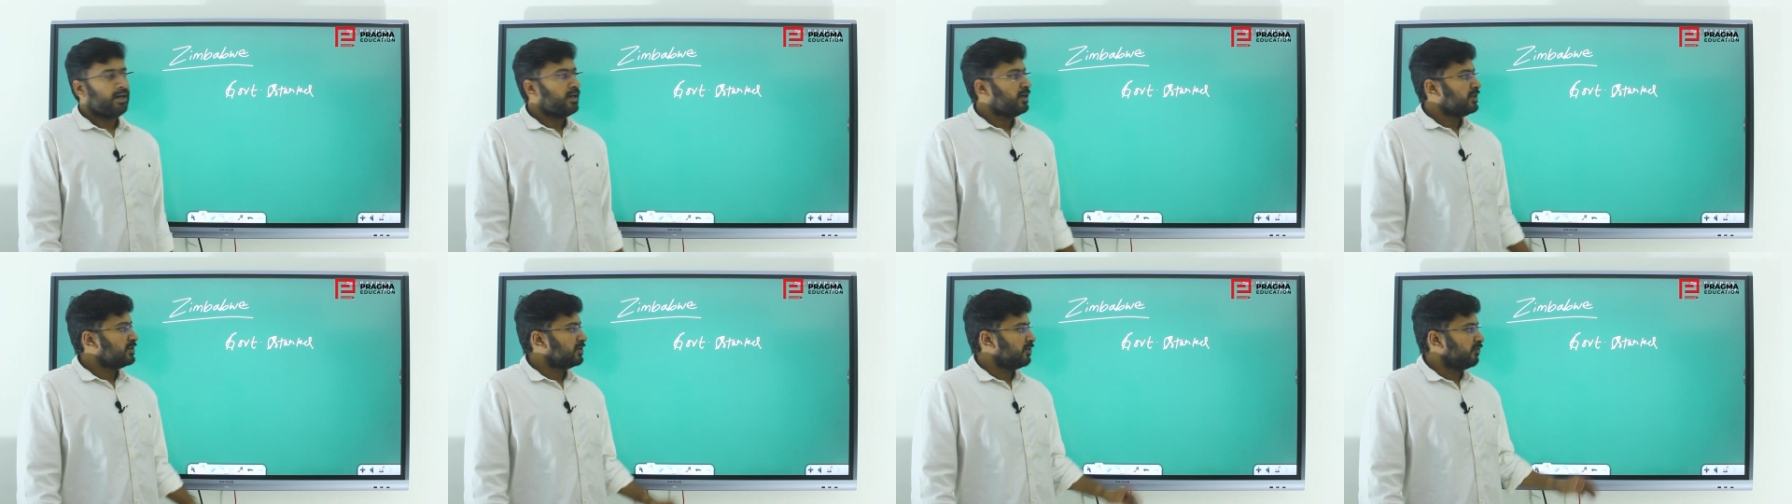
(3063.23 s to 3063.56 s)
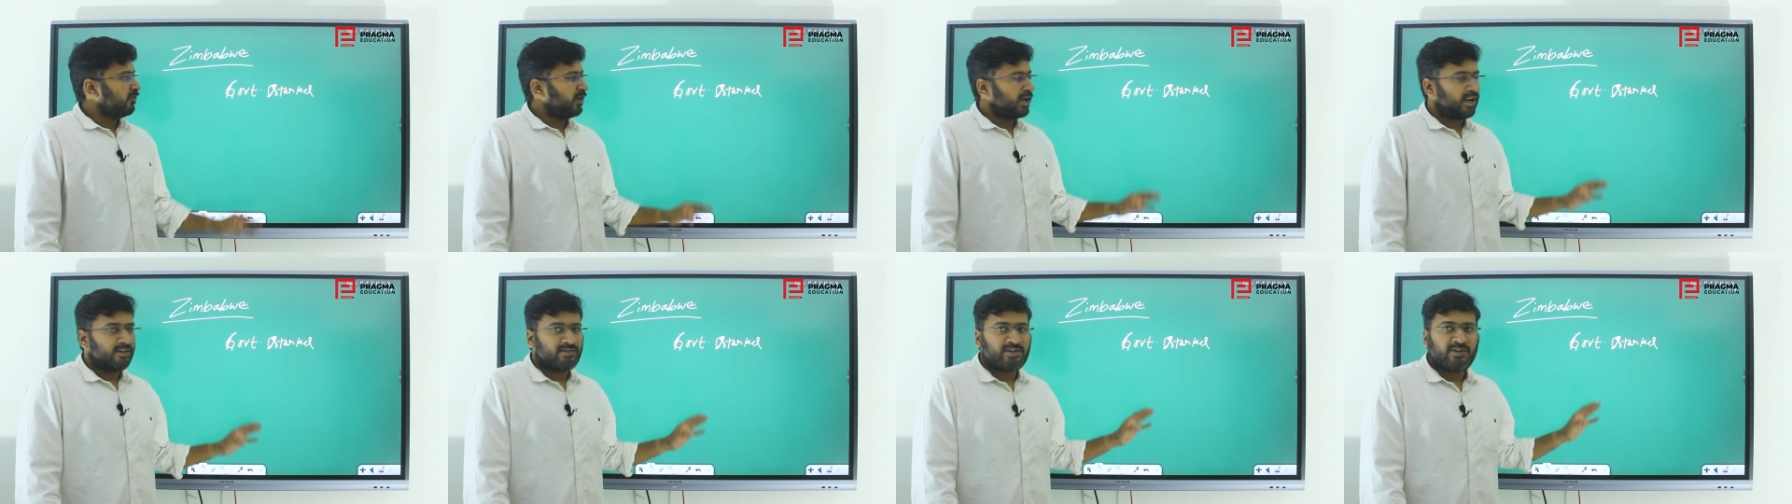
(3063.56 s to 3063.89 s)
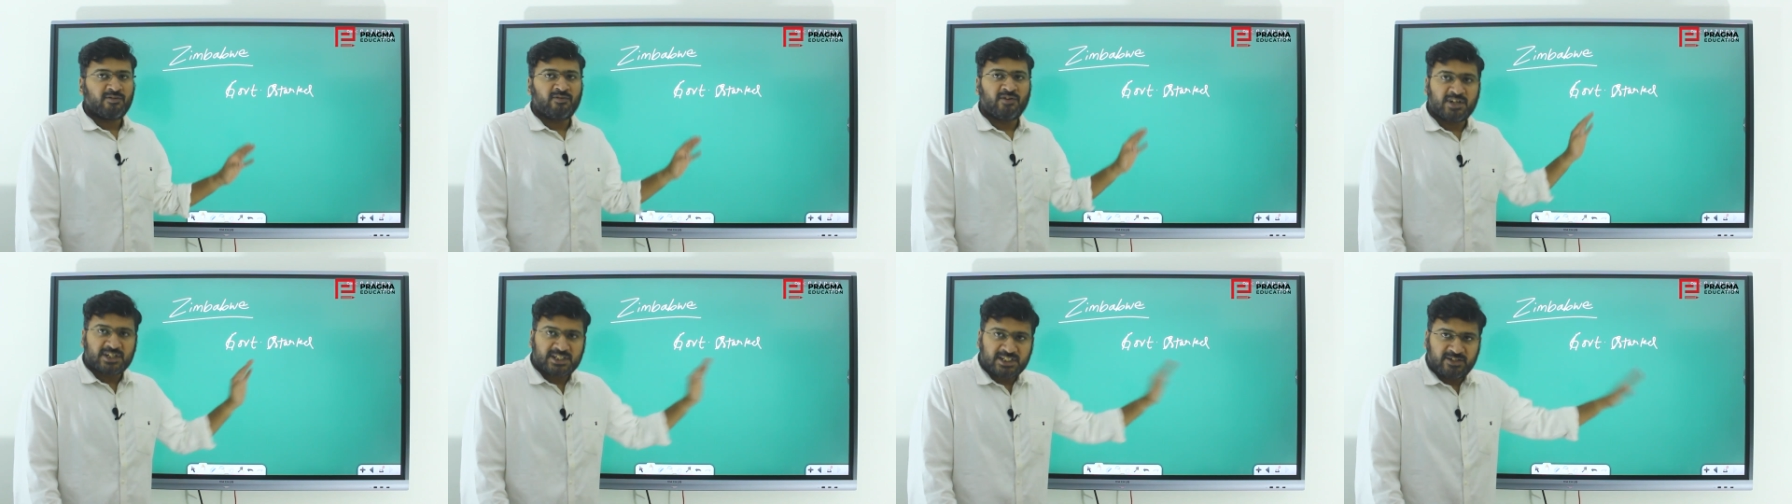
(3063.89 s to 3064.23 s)
So one of the
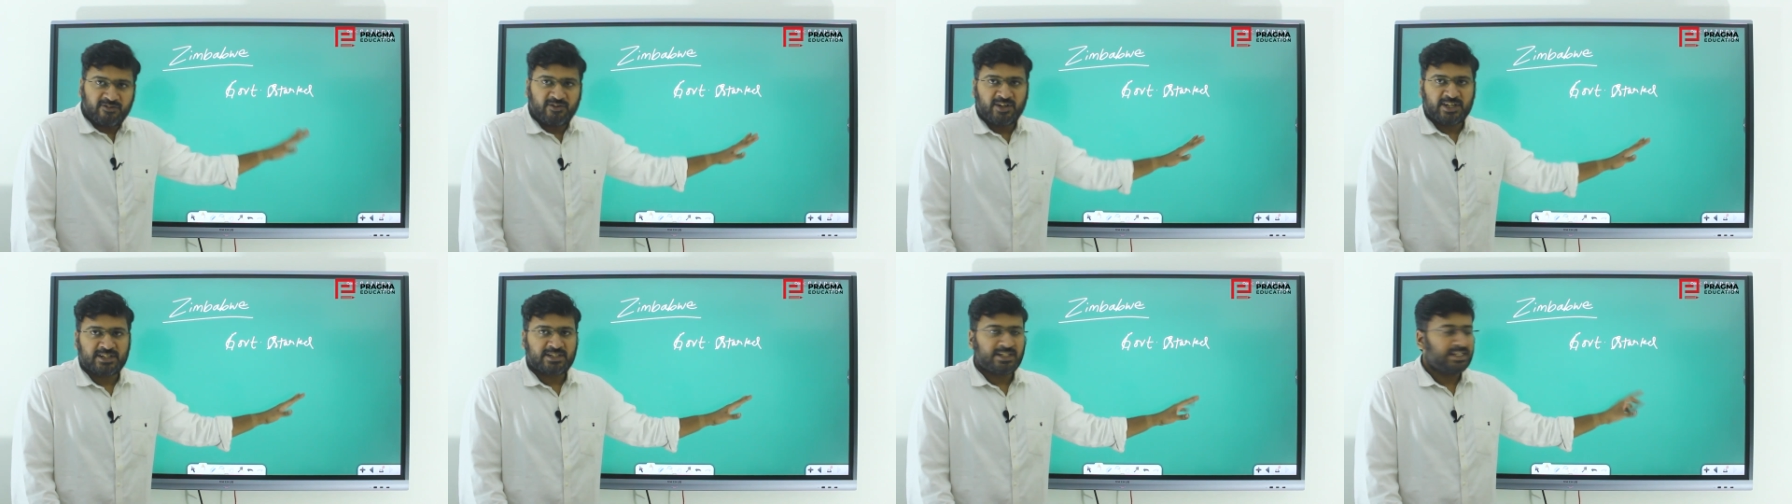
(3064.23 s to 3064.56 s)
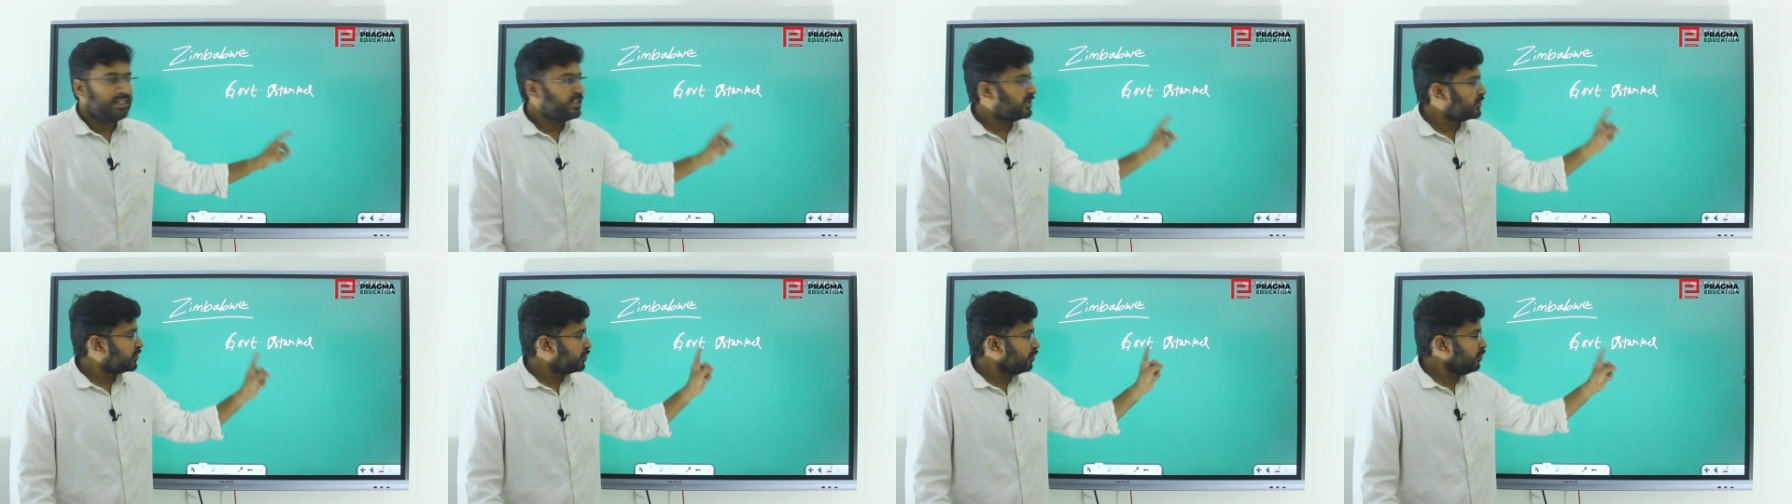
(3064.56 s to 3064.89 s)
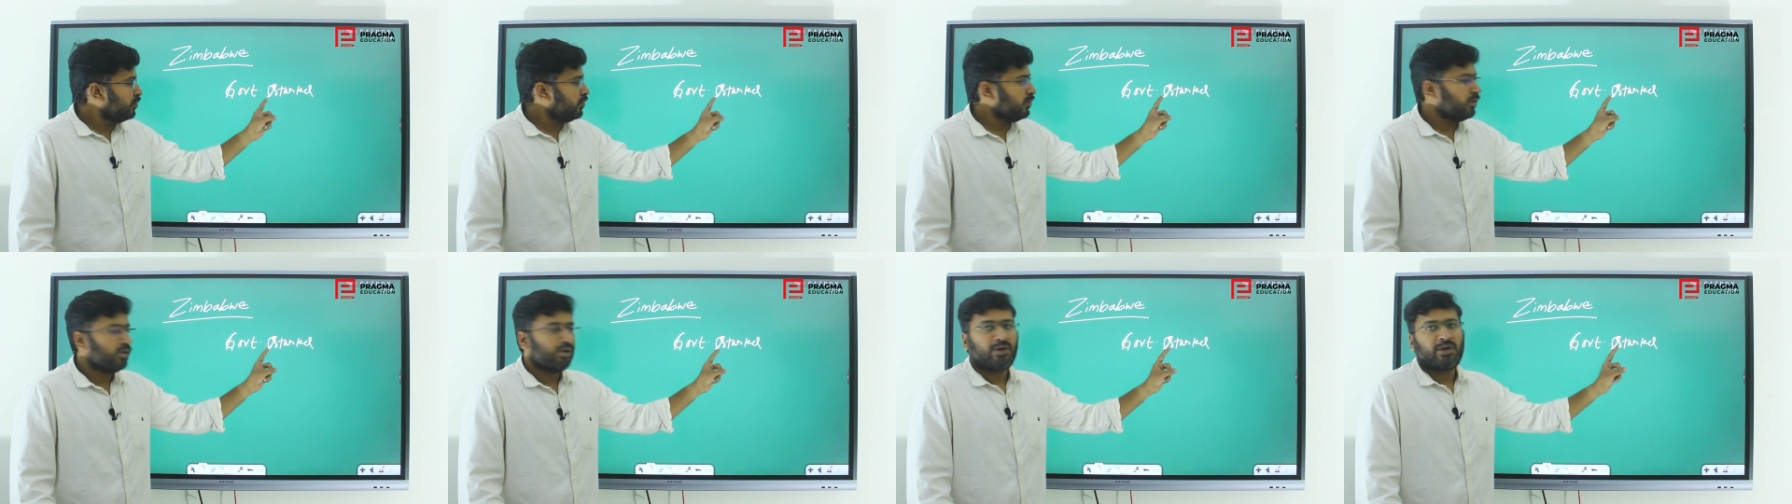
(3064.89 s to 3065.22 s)
worst ways is
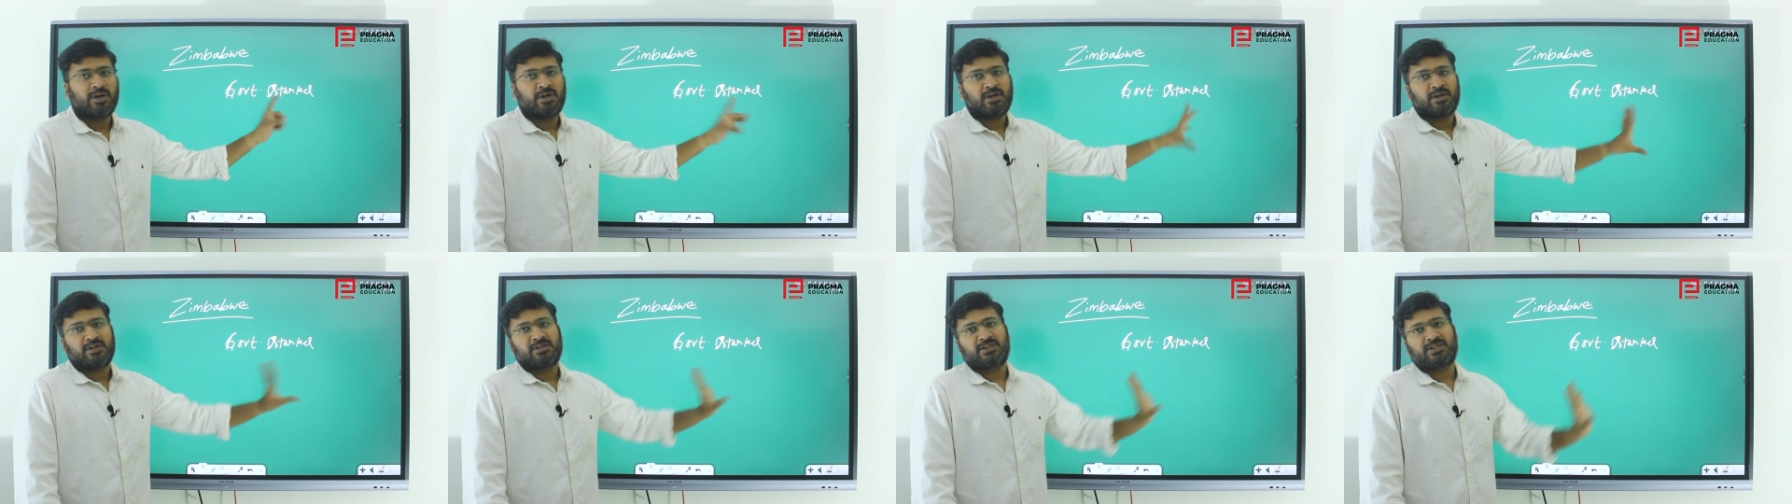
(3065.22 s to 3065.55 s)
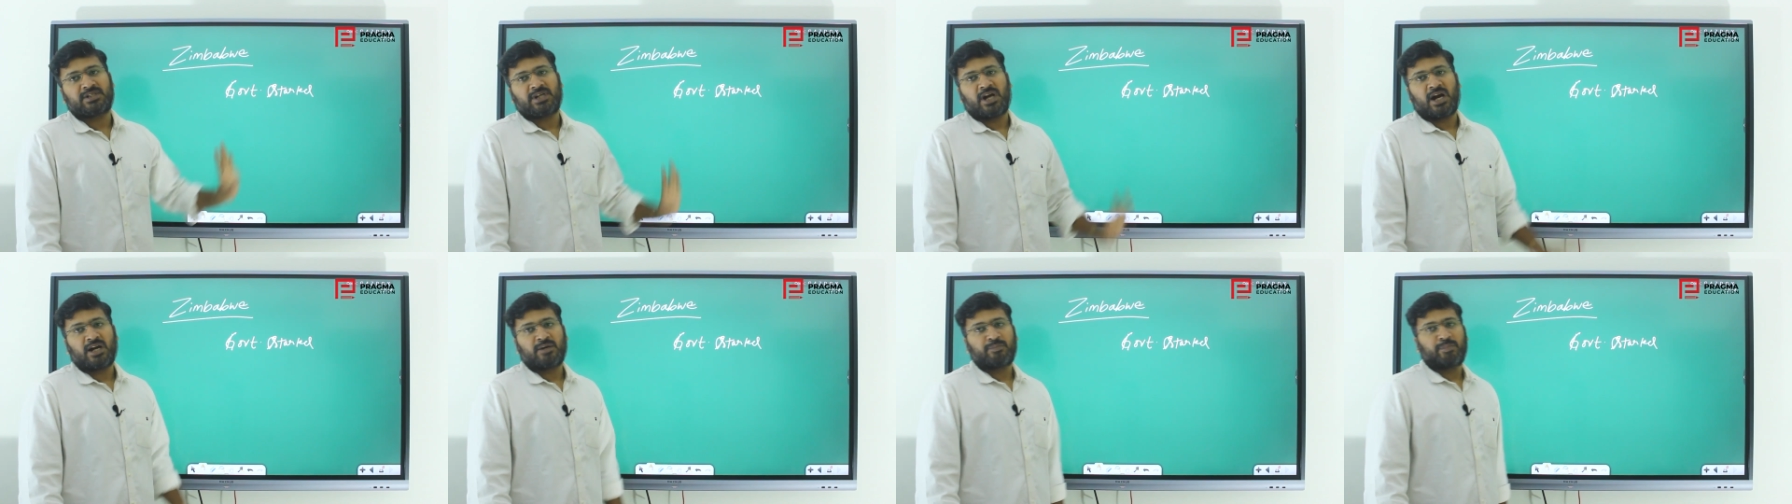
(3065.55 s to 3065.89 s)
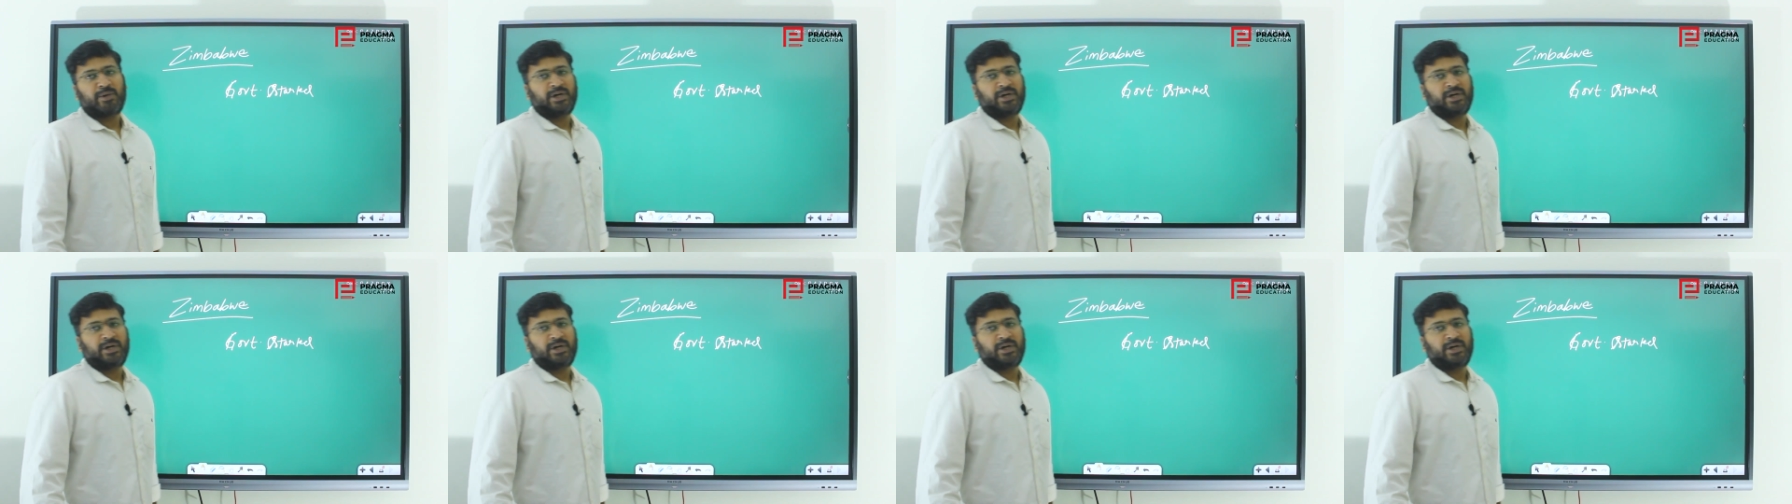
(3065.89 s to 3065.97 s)
to start